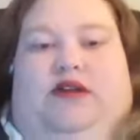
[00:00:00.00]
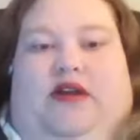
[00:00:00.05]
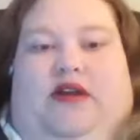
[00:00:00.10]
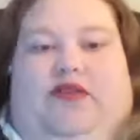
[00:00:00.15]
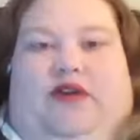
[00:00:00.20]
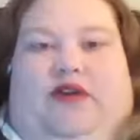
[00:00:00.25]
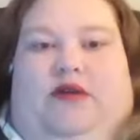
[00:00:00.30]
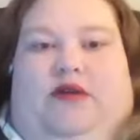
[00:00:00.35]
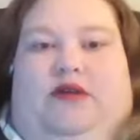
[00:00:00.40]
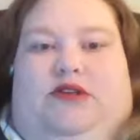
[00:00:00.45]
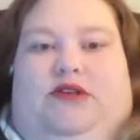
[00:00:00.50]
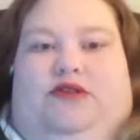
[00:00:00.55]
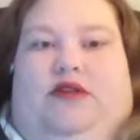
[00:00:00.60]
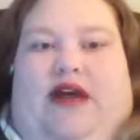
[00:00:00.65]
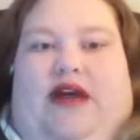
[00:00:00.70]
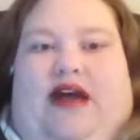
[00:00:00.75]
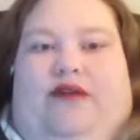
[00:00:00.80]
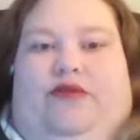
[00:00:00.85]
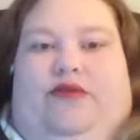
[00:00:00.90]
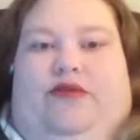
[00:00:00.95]
I thought I was going
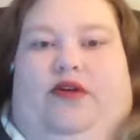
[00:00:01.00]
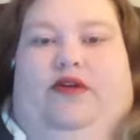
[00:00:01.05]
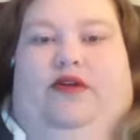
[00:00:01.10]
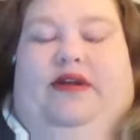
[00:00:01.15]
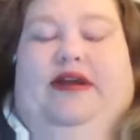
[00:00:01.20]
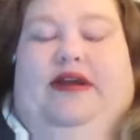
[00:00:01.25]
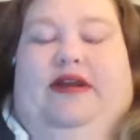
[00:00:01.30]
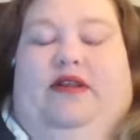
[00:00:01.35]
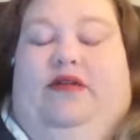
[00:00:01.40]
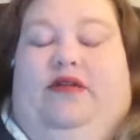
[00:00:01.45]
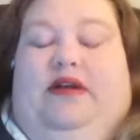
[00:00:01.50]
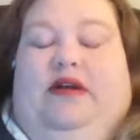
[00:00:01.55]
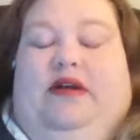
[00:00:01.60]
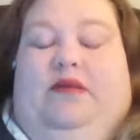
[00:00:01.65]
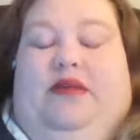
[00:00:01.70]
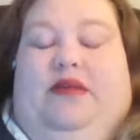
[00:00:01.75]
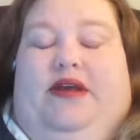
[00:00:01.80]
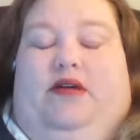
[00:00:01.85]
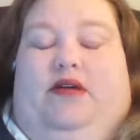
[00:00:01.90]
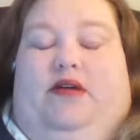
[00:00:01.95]
to have it all day long, and
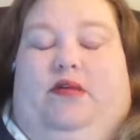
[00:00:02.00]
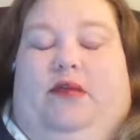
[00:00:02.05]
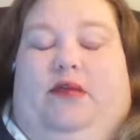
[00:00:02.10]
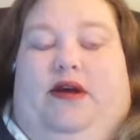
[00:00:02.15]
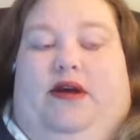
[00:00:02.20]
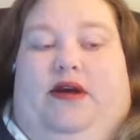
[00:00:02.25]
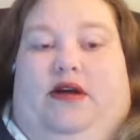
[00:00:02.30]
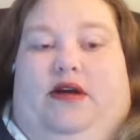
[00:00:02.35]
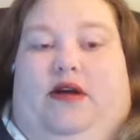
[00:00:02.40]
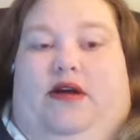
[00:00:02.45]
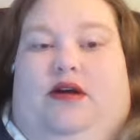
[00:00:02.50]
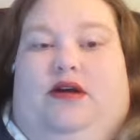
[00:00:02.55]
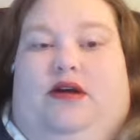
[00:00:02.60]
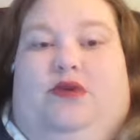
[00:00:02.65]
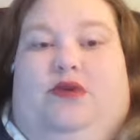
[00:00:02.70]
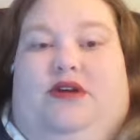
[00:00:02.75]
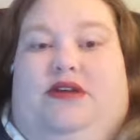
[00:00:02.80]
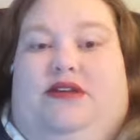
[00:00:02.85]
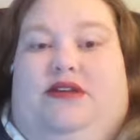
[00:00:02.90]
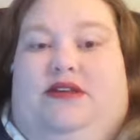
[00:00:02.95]
I'm like, oh my gosh,
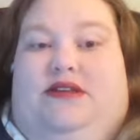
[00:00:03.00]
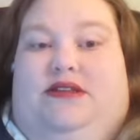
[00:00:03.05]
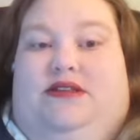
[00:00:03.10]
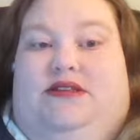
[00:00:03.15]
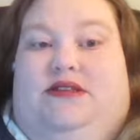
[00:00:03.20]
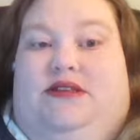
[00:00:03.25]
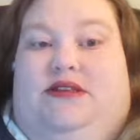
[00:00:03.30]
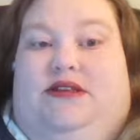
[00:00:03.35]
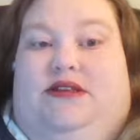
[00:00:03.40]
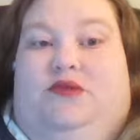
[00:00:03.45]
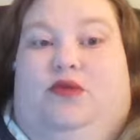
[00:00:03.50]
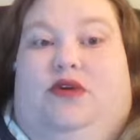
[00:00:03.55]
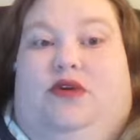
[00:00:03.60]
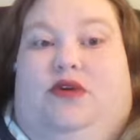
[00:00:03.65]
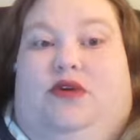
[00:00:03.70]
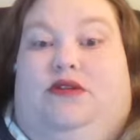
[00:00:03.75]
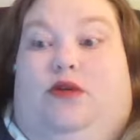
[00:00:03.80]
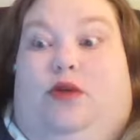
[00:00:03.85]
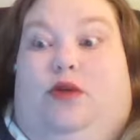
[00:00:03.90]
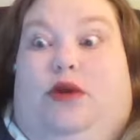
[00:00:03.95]
what is this? What
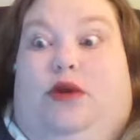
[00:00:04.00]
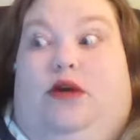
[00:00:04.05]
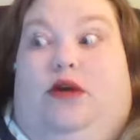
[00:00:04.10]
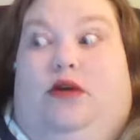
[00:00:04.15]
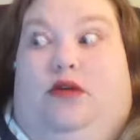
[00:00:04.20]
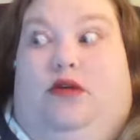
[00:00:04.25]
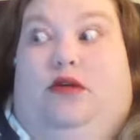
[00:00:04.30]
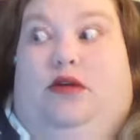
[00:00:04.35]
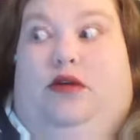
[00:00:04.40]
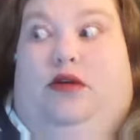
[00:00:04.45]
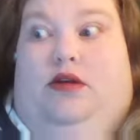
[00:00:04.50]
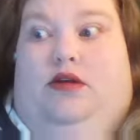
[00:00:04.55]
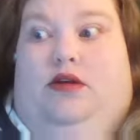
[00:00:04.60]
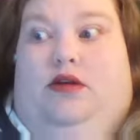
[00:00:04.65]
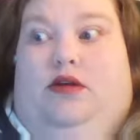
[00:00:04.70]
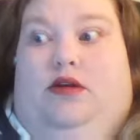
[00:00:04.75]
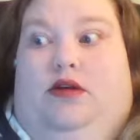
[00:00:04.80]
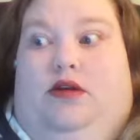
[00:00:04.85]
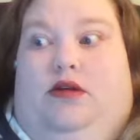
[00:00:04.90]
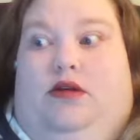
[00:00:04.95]
is going on?